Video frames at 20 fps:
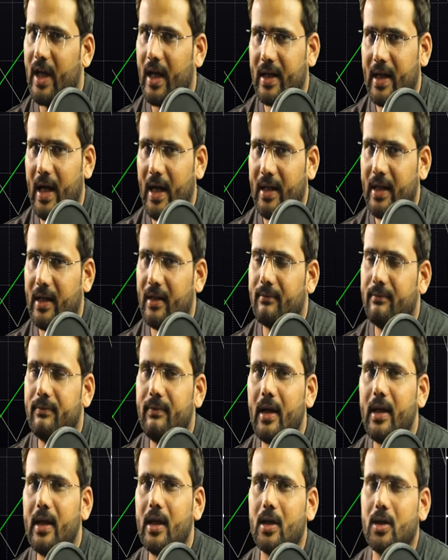we are getting a
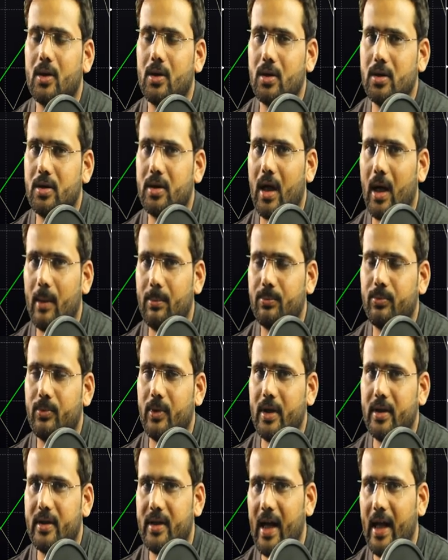very good
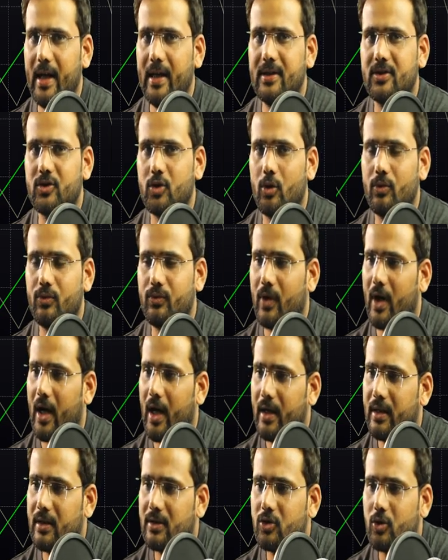upward rally so
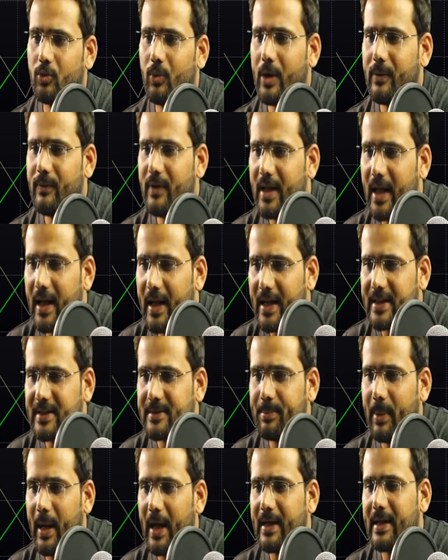far. So what we can
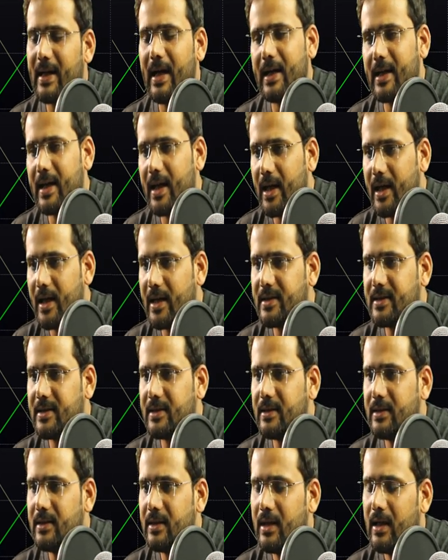expect: a
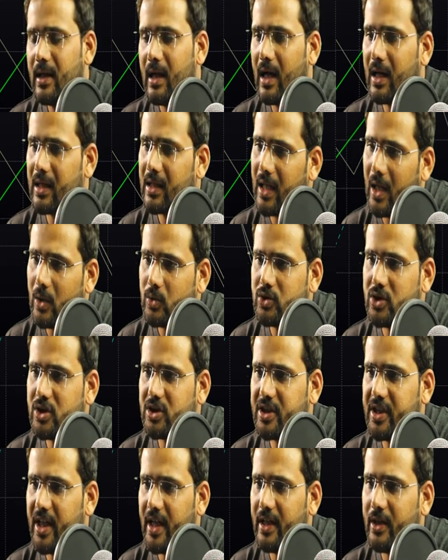correction, a counter
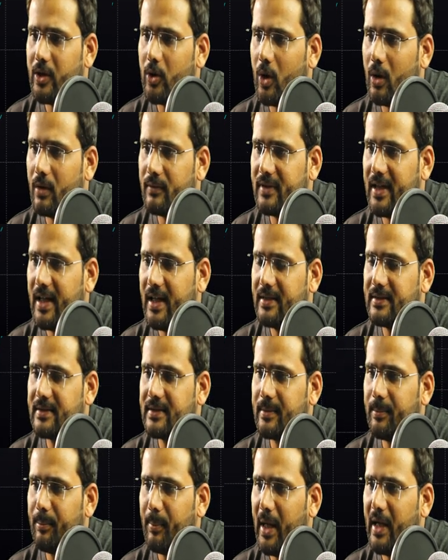trend of
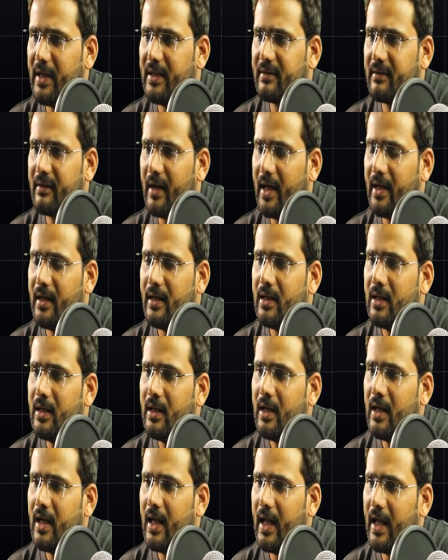these main trend,
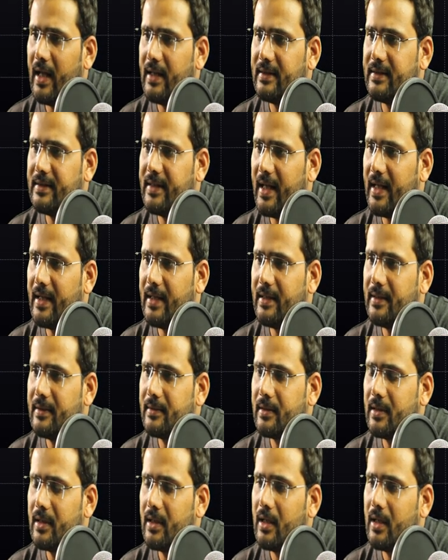and then